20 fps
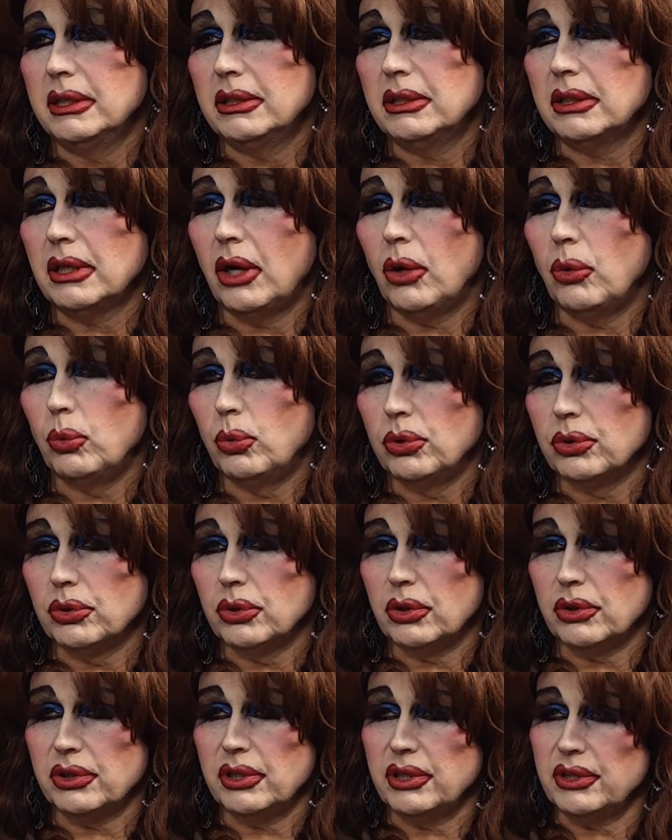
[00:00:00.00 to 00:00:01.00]
a
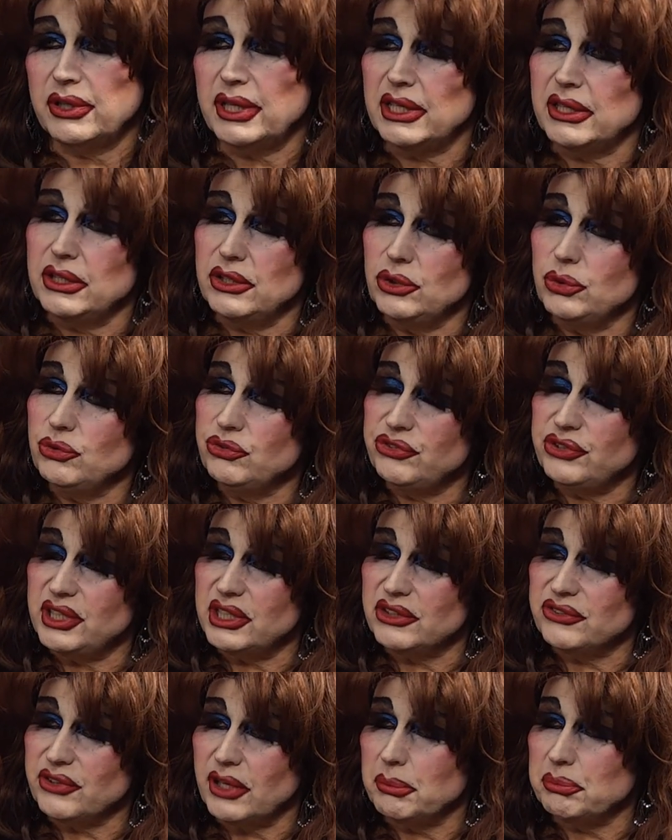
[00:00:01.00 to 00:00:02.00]
world that you see as
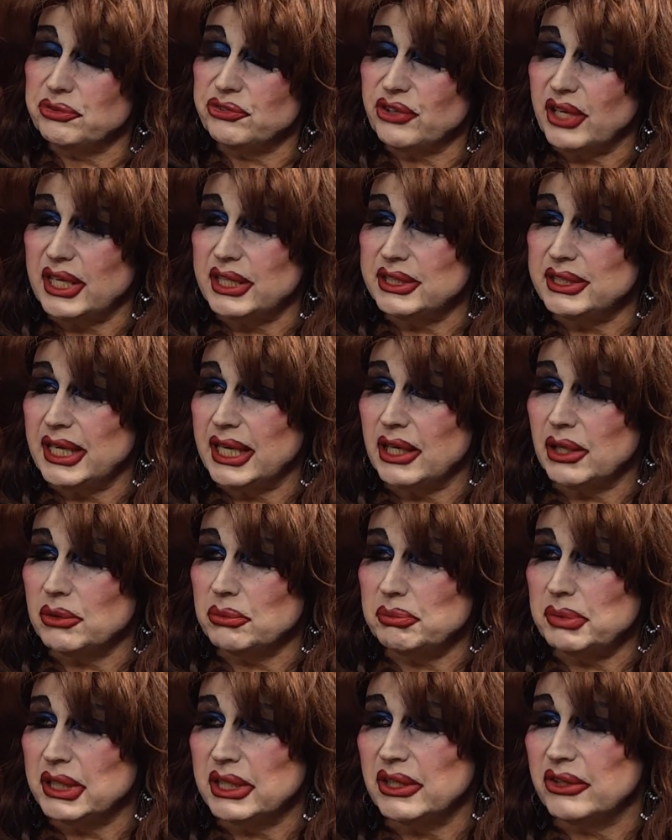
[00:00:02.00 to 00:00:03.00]
upside down
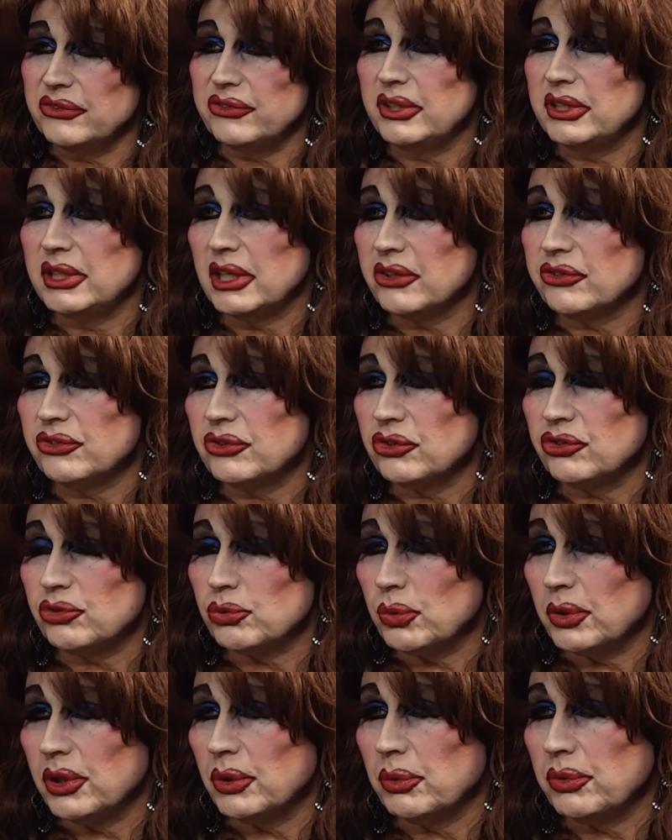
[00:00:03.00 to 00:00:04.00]
because it doesn't
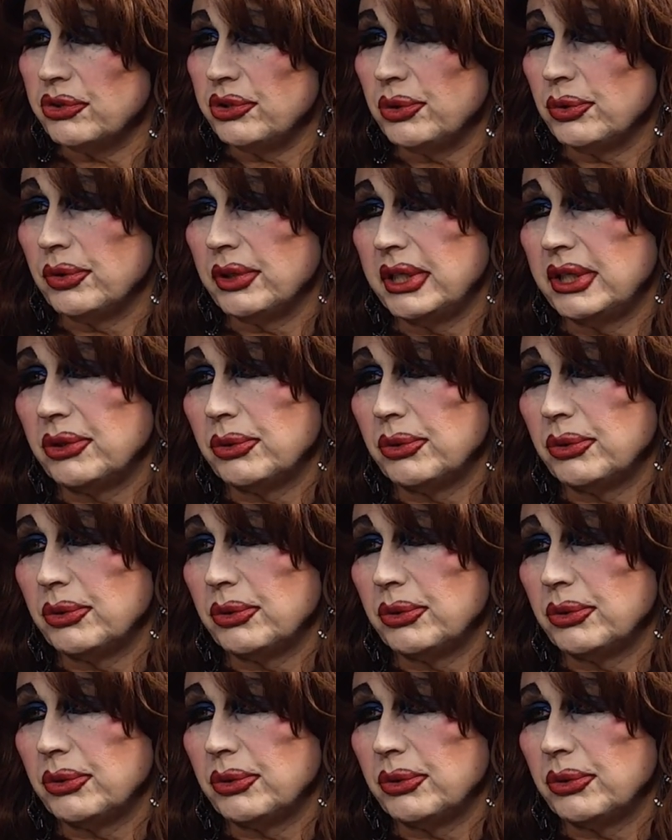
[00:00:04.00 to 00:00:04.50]
square with your inner